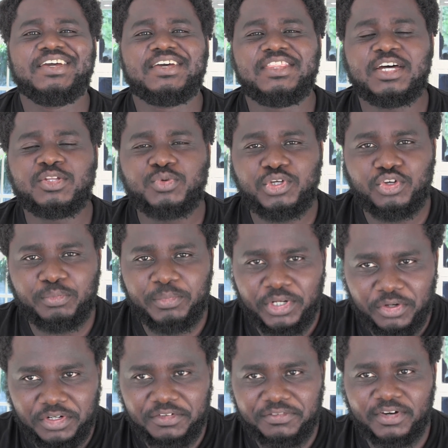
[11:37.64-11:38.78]
That way you'll be
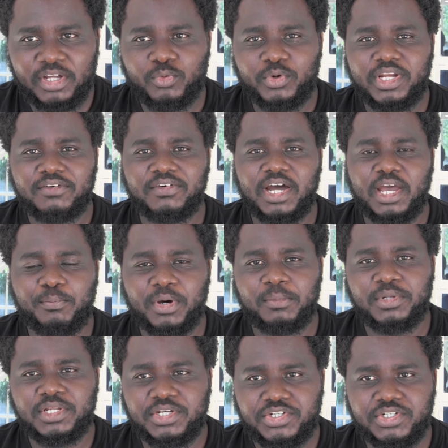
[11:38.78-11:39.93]
notified whenever I
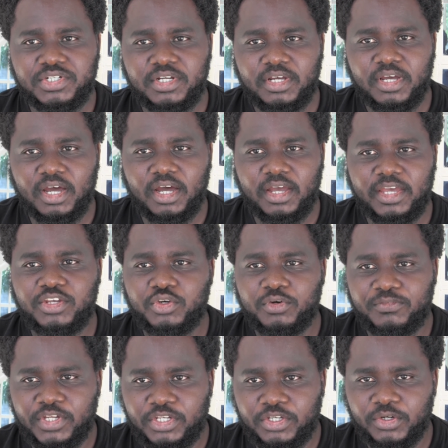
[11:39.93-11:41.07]
publish a new
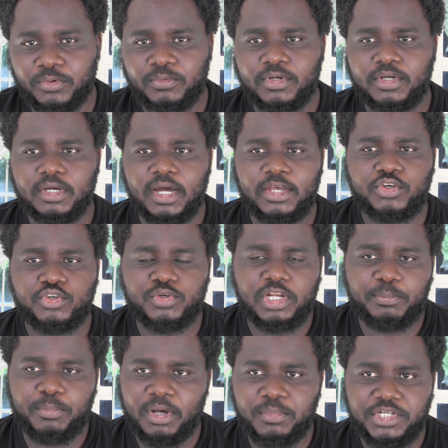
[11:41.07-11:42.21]
video. I usually
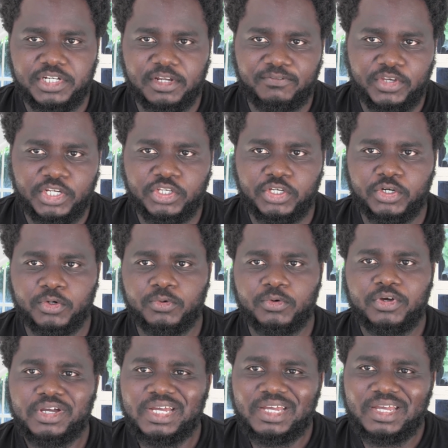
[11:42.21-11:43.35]
publish a video
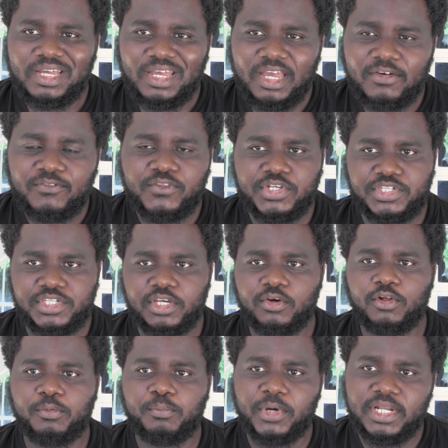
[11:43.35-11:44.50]
every
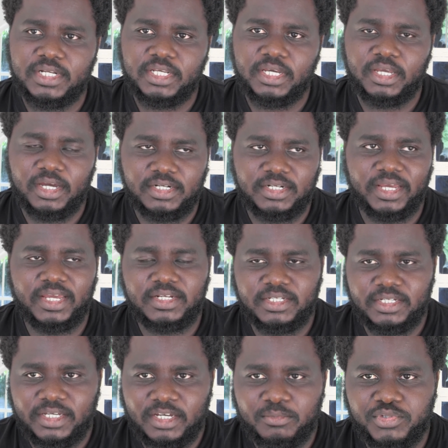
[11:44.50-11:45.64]
single Monday at 8
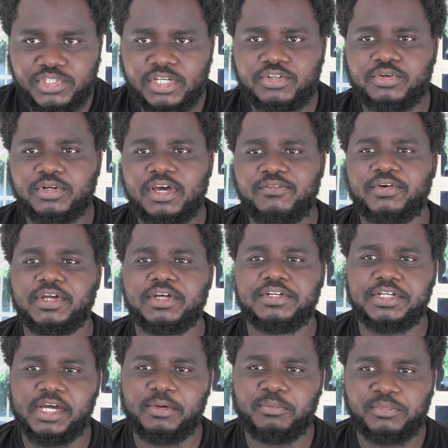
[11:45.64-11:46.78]
a.m. Central African
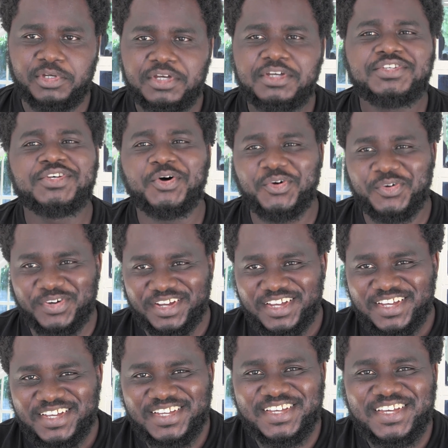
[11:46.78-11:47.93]
Time. So
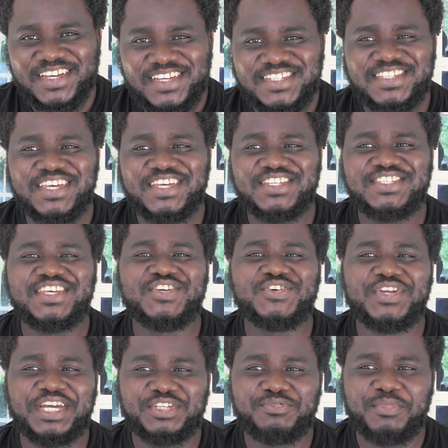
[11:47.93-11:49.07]
see you
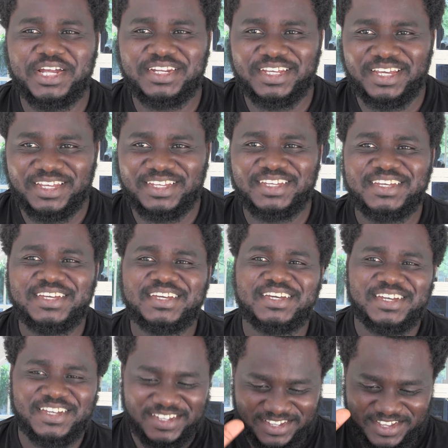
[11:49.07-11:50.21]
next Monday.
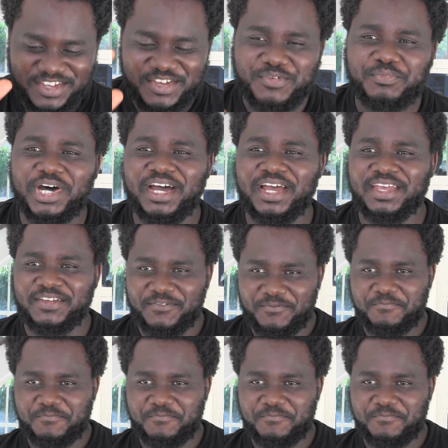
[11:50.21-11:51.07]
Bye.